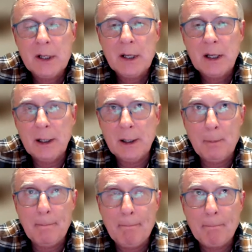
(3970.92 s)

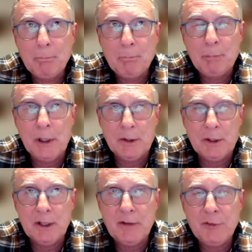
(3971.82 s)
But
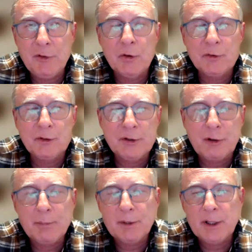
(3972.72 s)
if you're
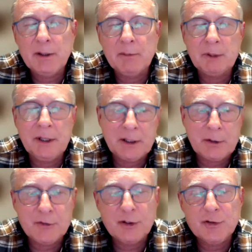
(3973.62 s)
disrupting
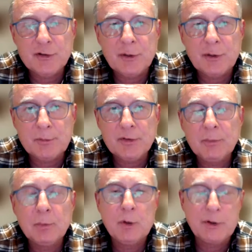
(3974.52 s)
ecosystems
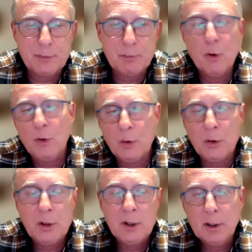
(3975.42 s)
with more
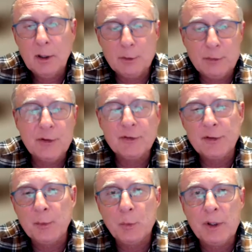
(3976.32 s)
losers
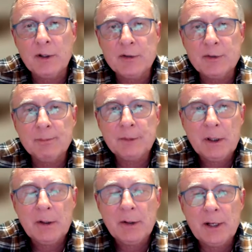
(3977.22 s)
than winners,
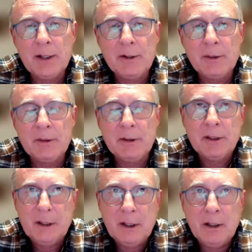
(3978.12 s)
then
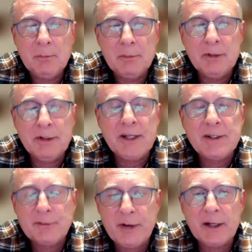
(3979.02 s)
the net
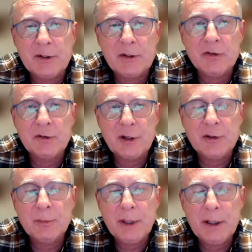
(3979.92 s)
effect is going
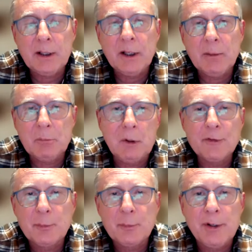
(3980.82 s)
to be
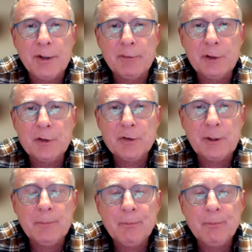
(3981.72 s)
loss of biodiversity.